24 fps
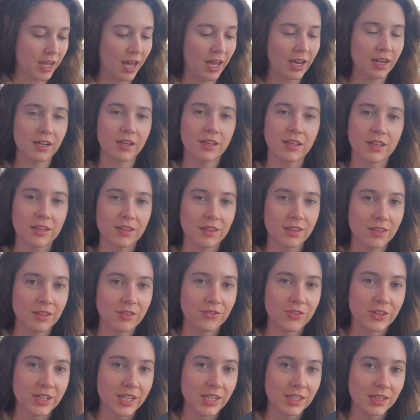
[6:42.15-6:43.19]
at the
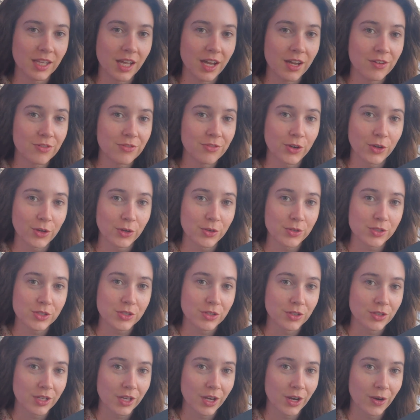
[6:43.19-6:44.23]
Vanilla Photo
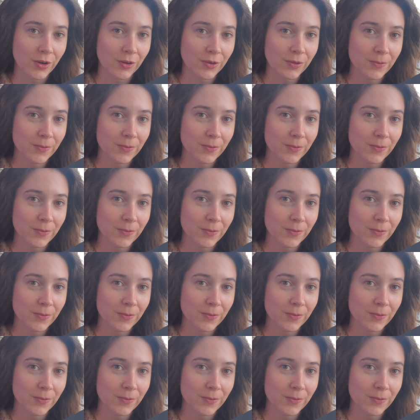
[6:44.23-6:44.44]
Studio,